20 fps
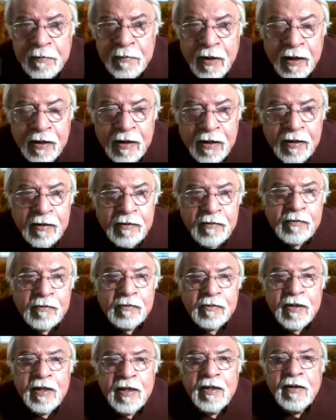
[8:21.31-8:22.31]
And
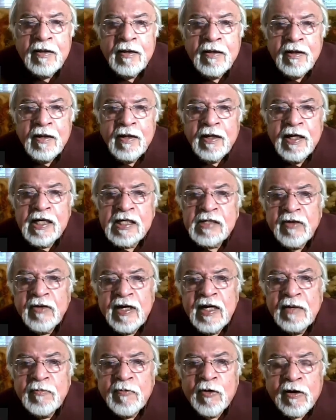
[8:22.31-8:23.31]
it's very
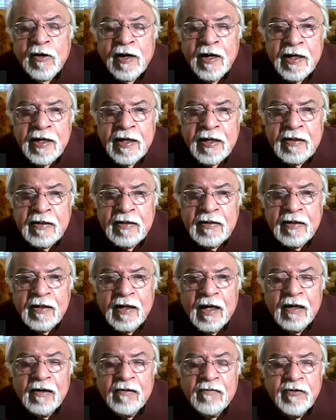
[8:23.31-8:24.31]
democratic,
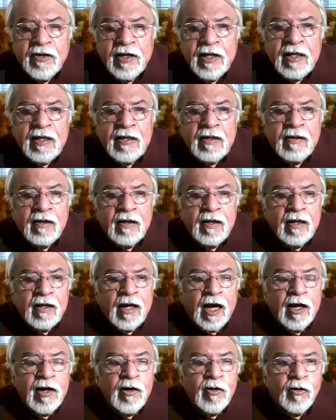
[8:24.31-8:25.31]
and we
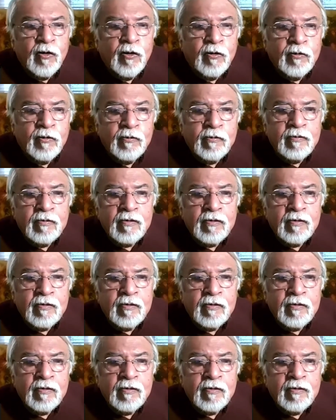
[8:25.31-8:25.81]
know